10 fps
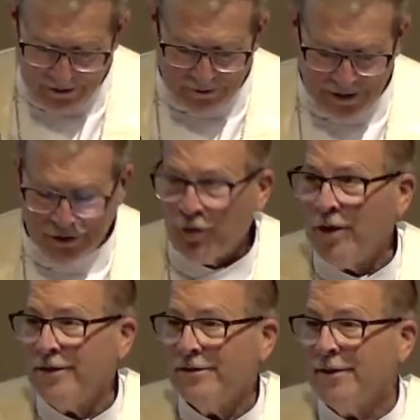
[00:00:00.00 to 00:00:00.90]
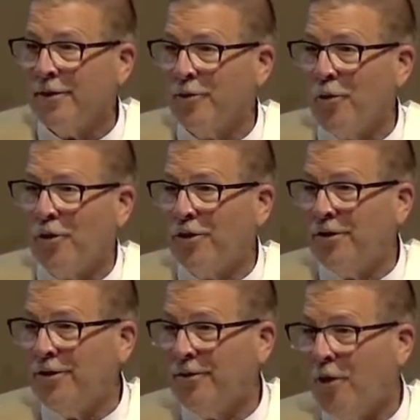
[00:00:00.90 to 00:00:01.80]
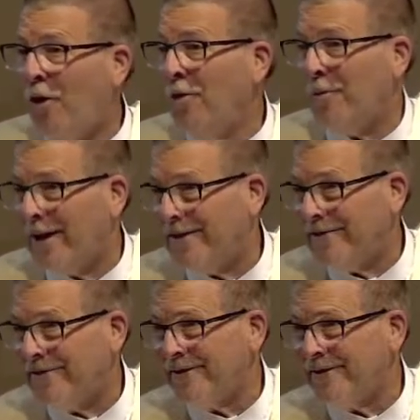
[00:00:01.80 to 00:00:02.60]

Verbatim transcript: Rejoice in the Lord always.